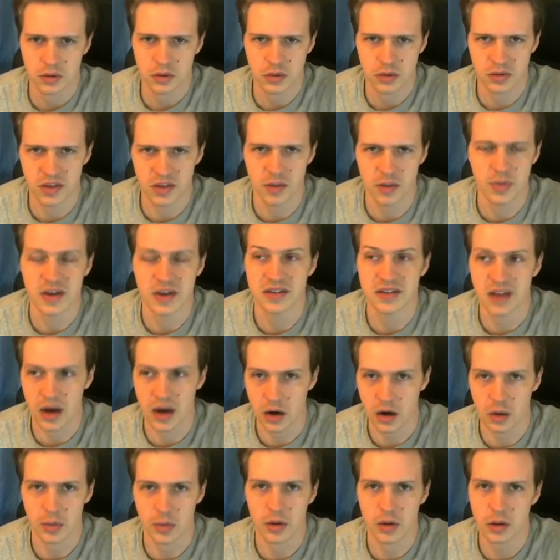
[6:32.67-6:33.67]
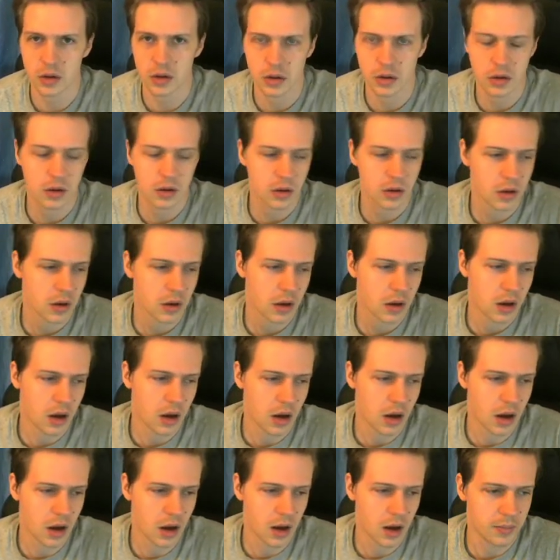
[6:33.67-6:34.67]
They've been terrible.
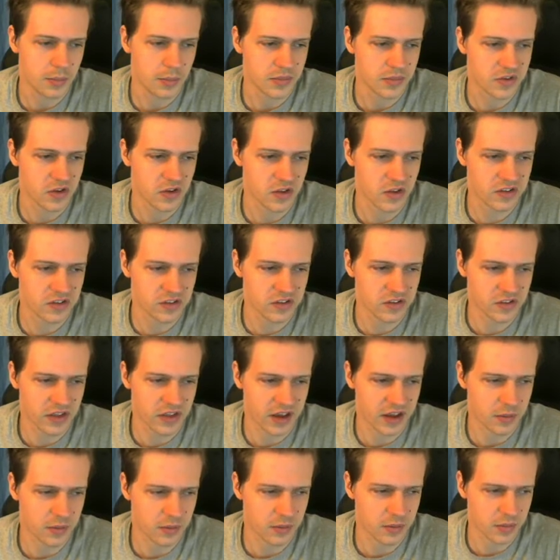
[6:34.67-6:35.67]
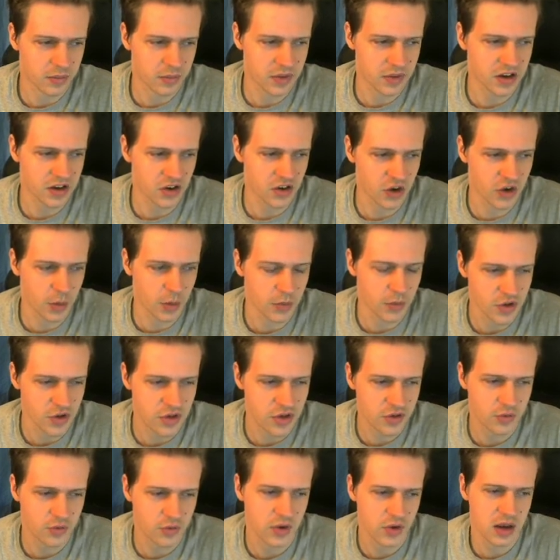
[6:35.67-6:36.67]
So this is like year number
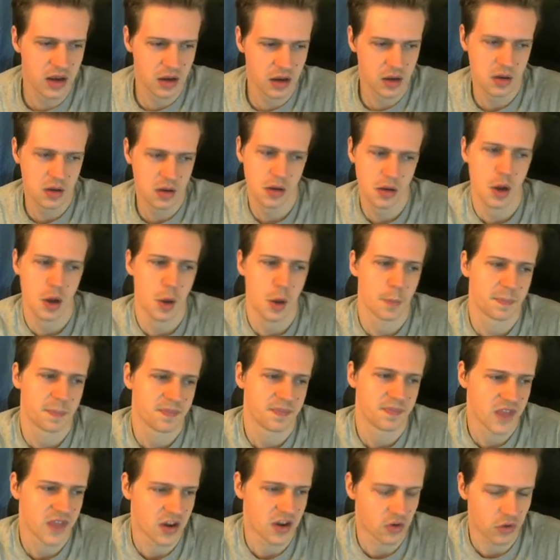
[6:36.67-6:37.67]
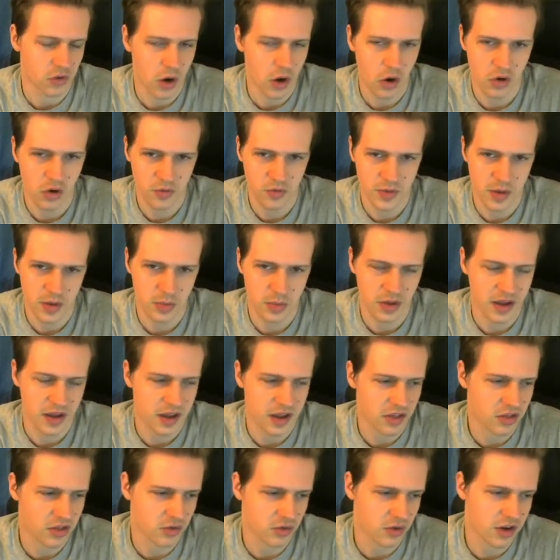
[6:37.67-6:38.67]
3 in a row of me playing
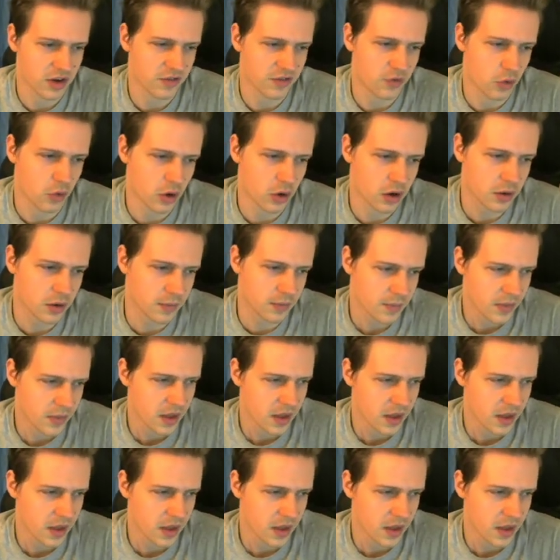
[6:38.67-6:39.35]
3-4.